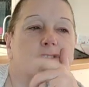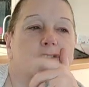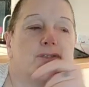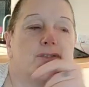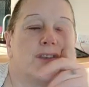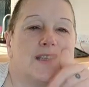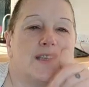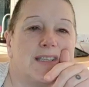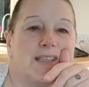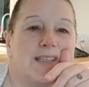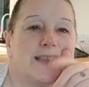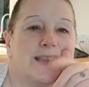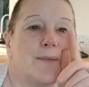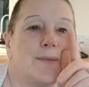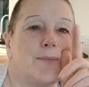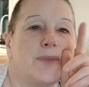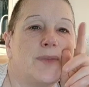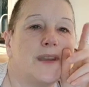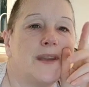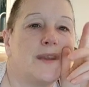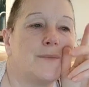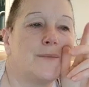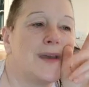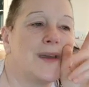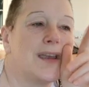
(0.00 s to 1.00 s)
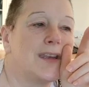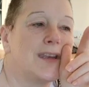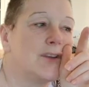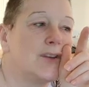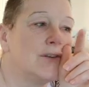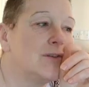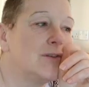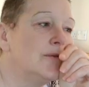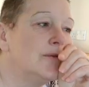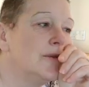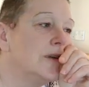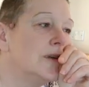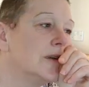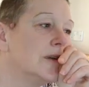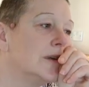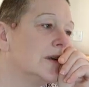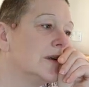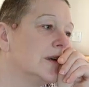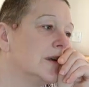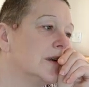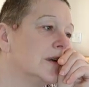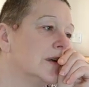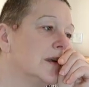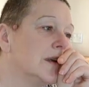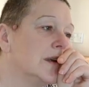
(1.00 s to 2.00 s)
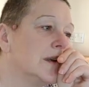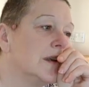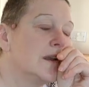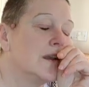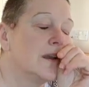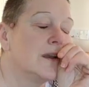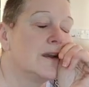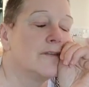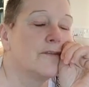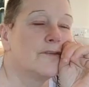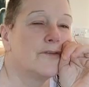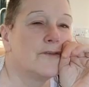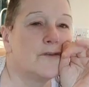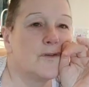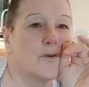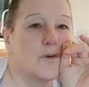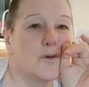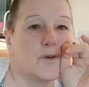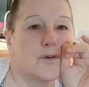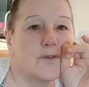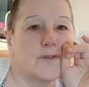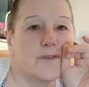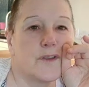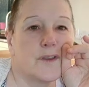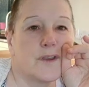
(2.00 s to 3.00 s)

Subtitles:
Tracy sent me the manual for